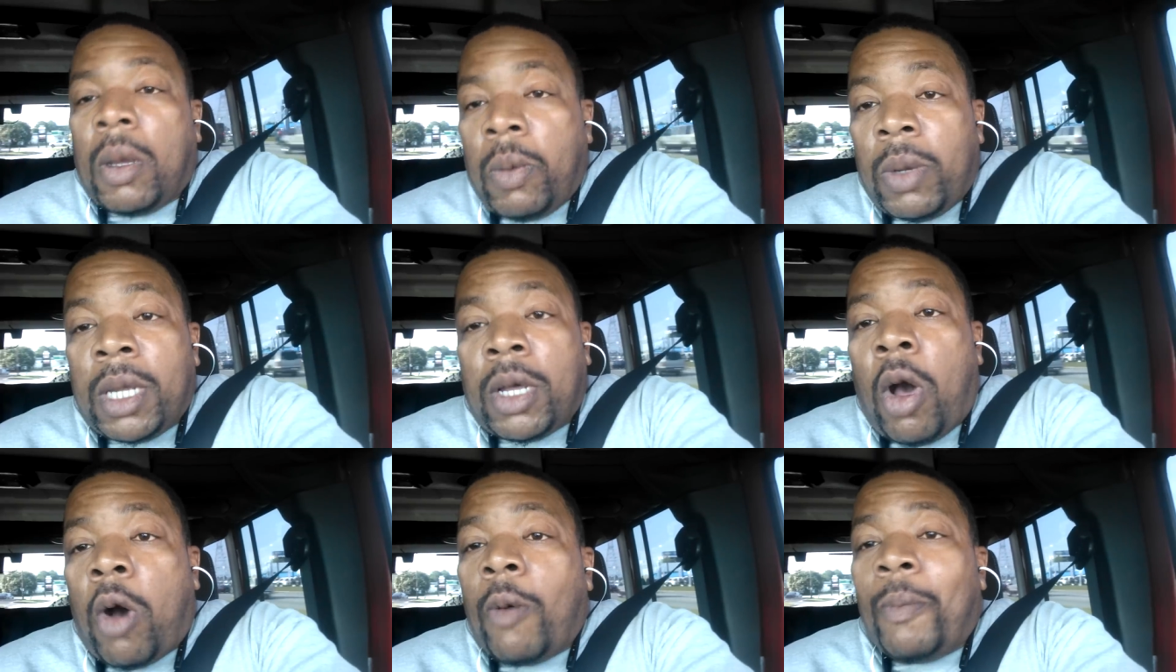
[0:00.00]

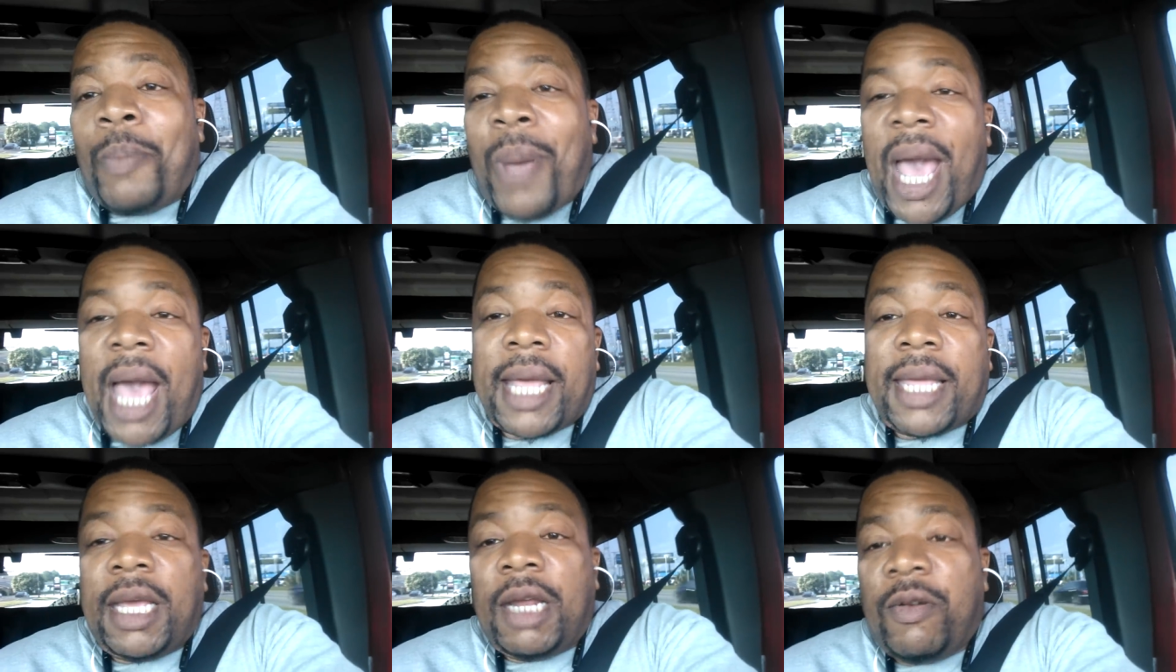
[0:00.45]
We go
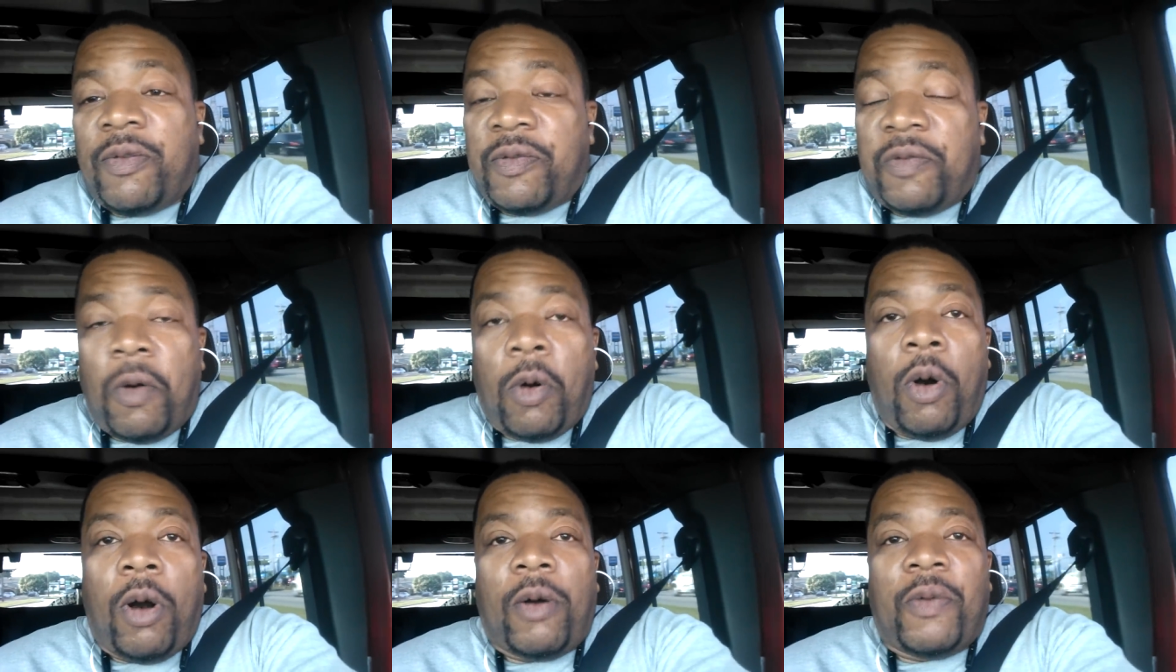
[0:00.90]
back and
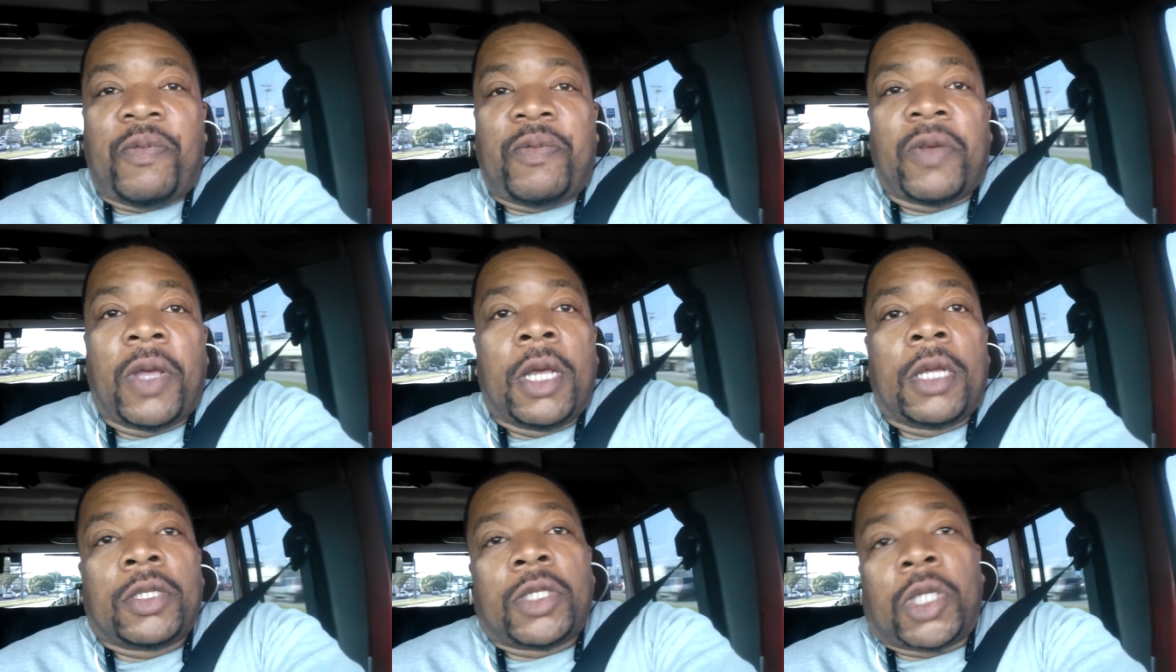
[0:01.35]

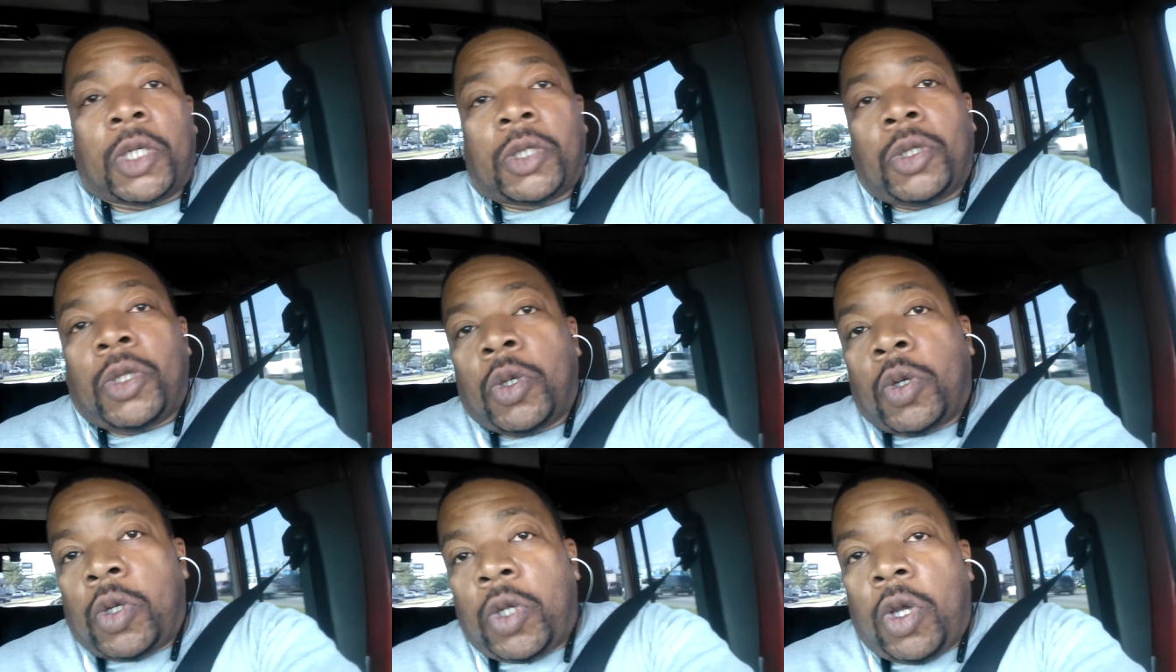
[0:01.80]
forth to
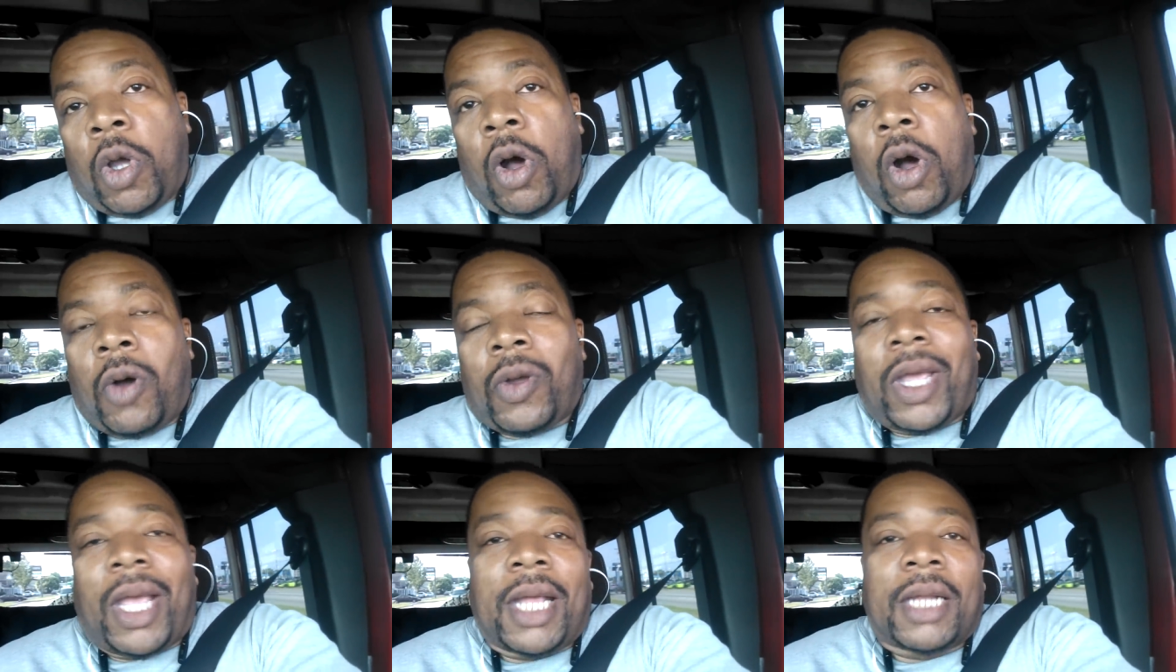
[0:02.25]
New
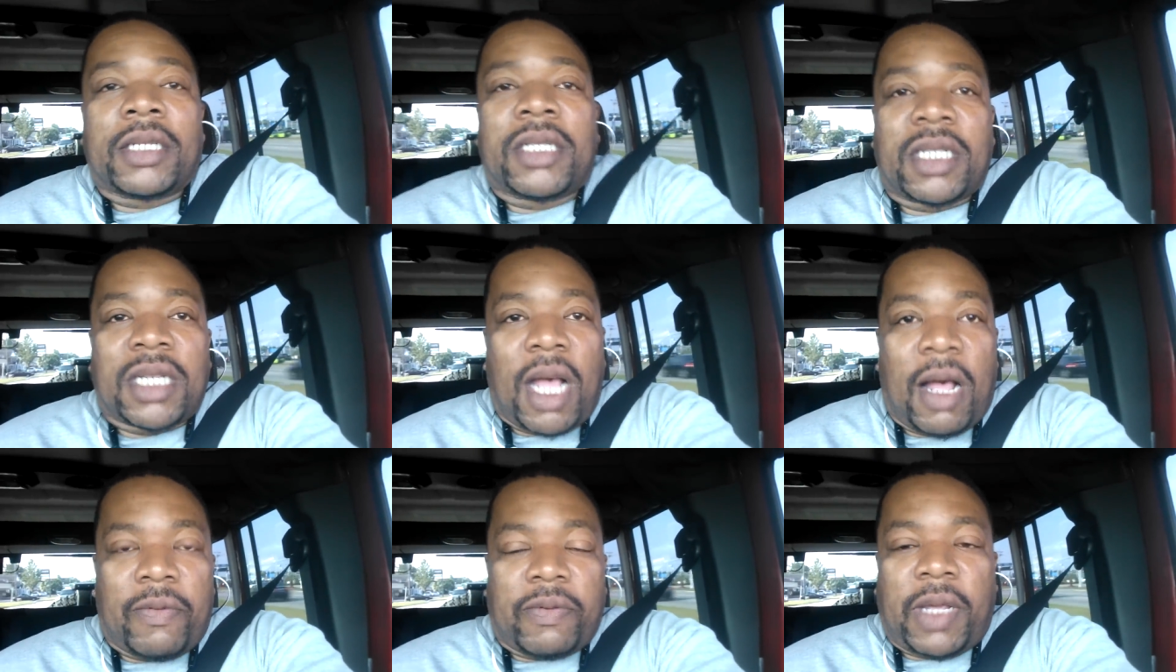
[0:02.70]
York and
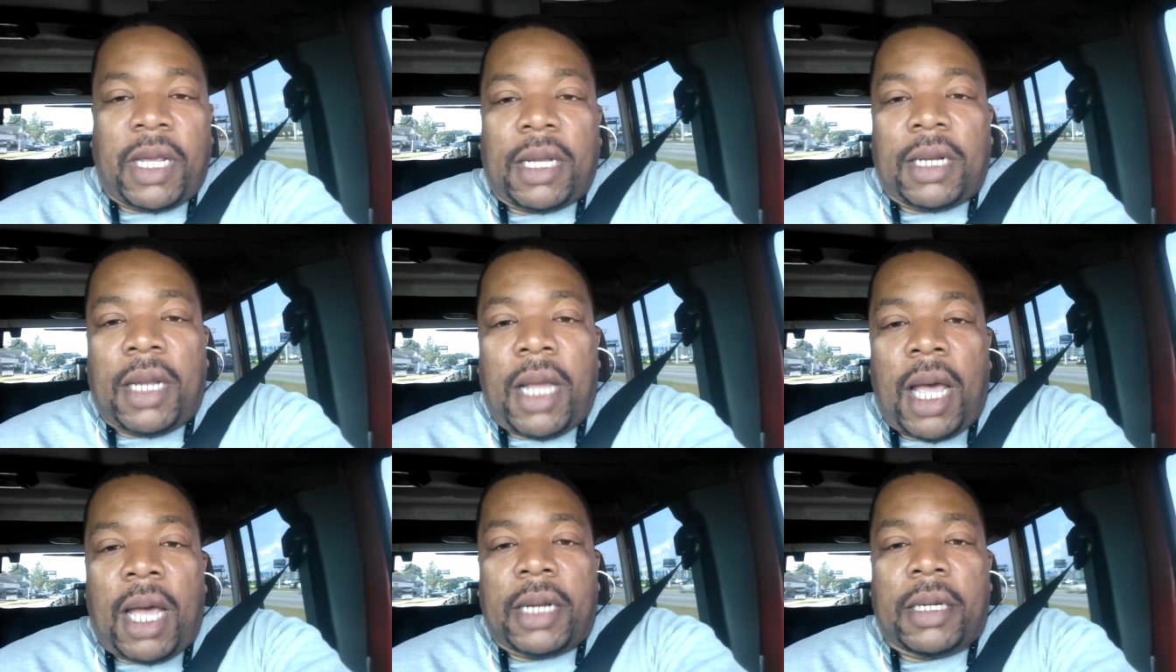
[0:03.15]
South
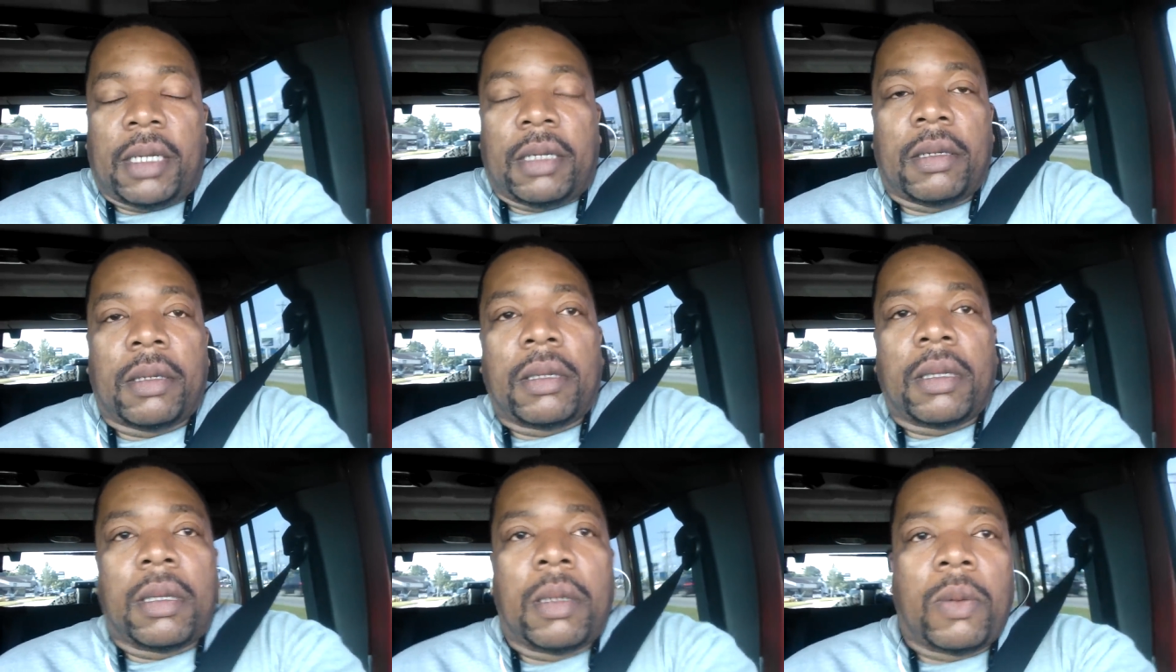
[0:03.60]
Carolina.
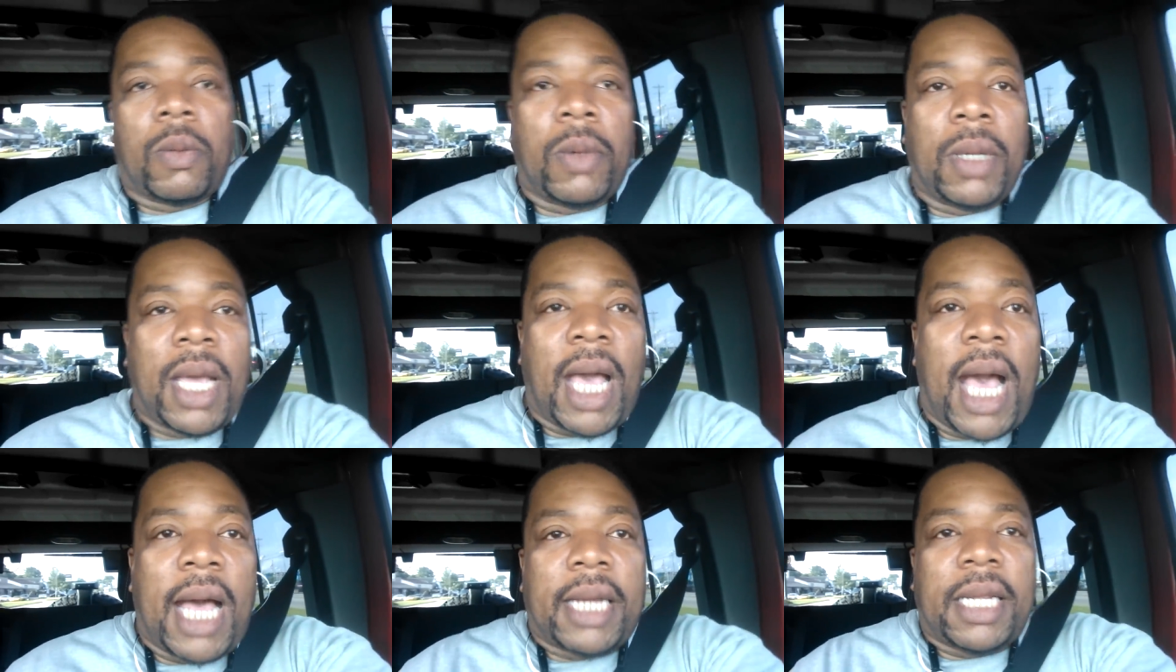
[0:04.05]

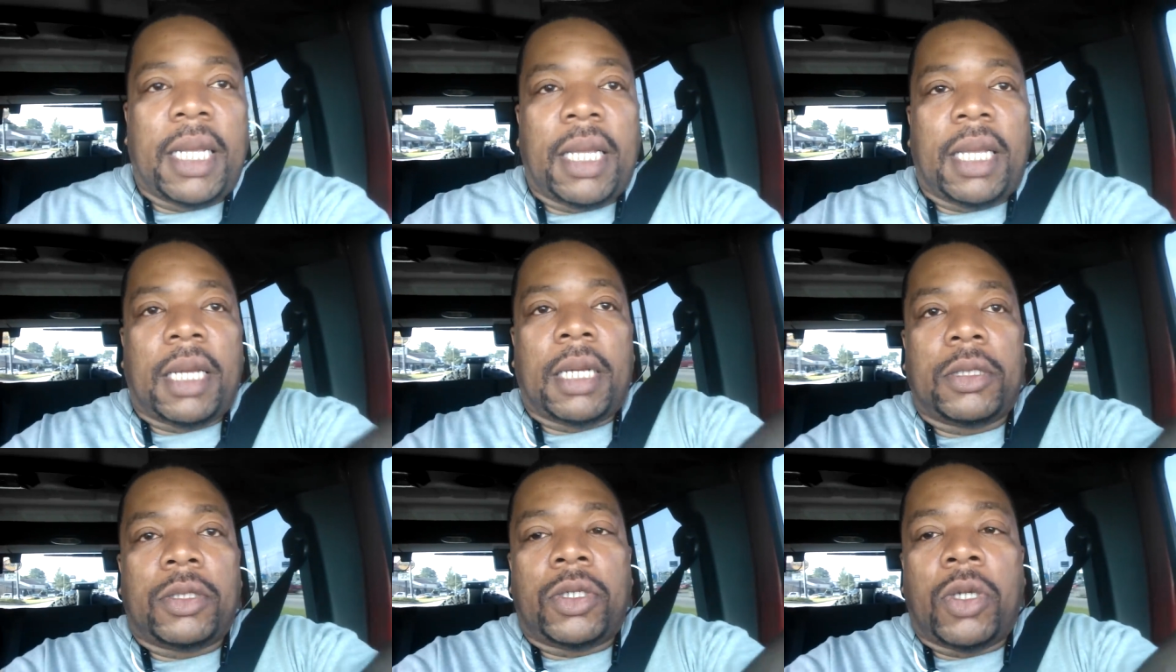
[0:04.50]
We out of
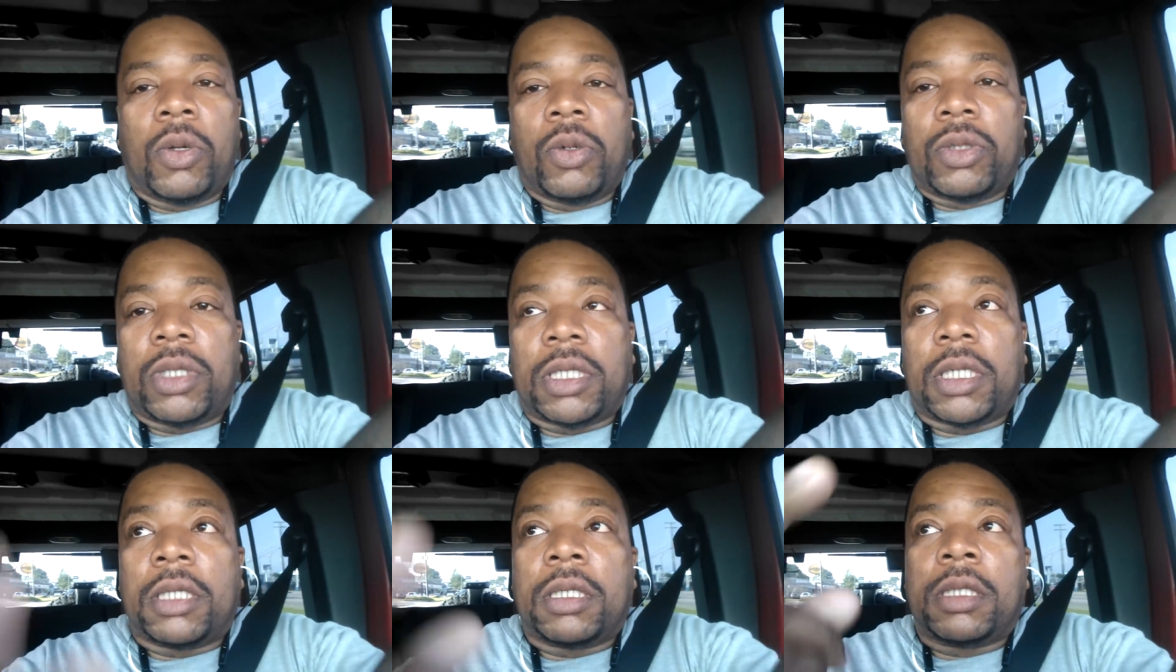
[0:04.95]
here.
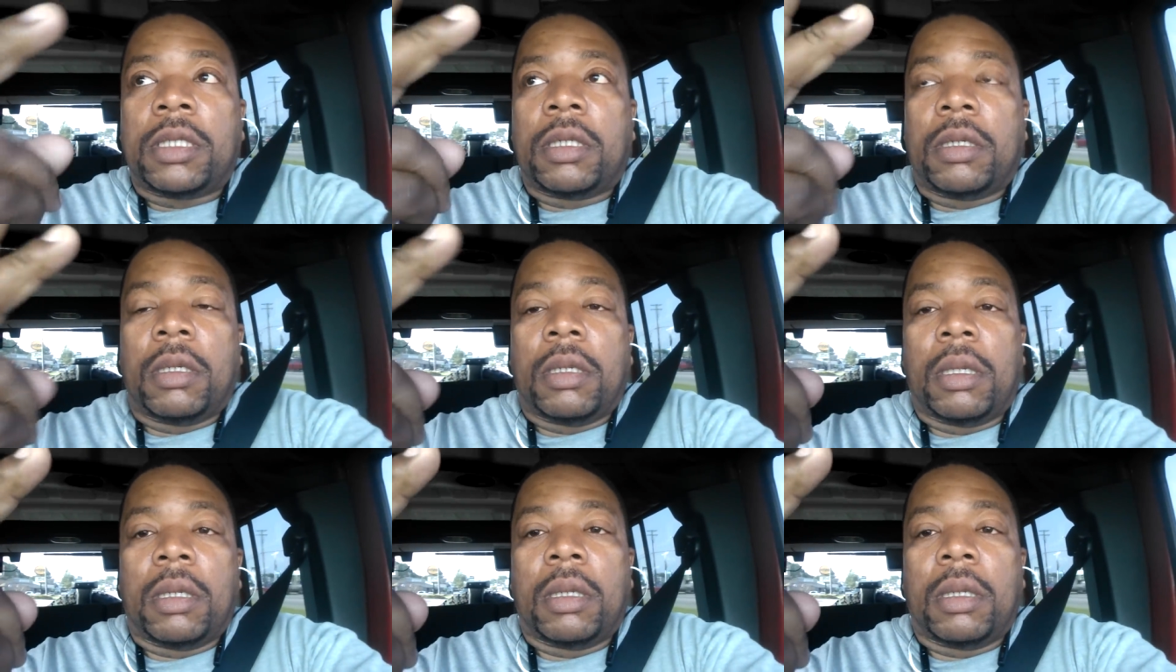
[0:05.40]
Deuces.